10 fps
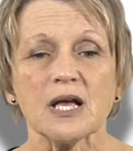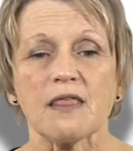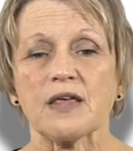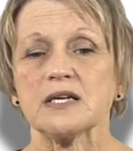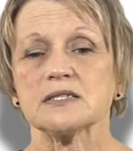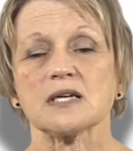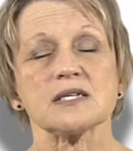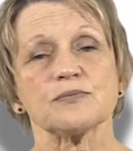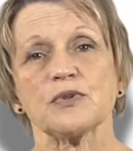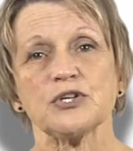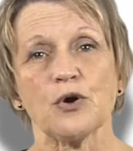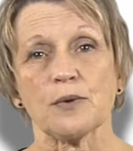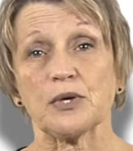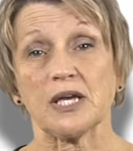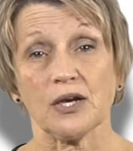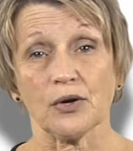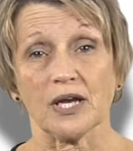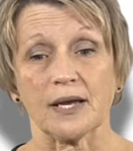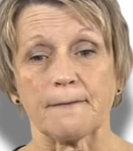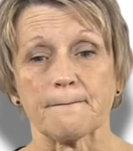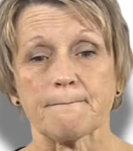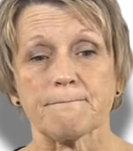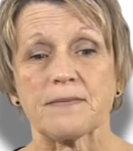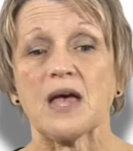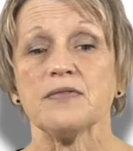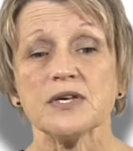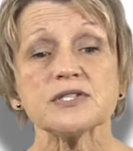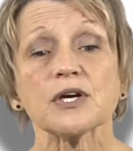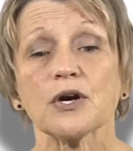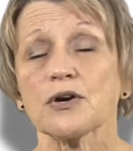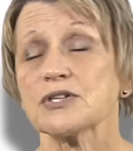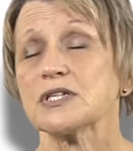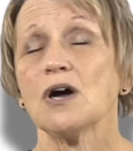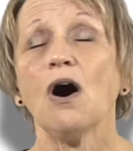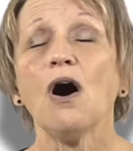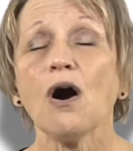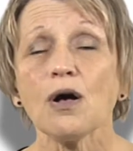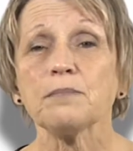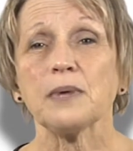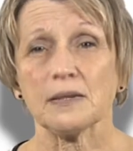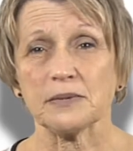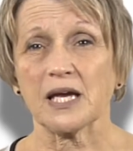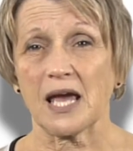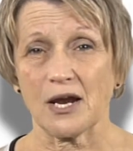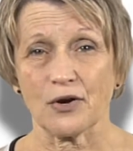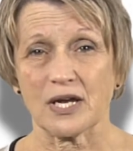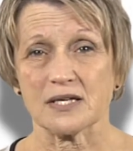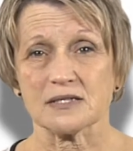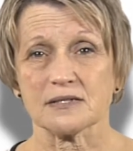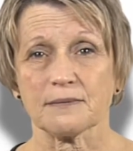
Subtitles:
than it does with normal hearing, and this occurs in all public areas.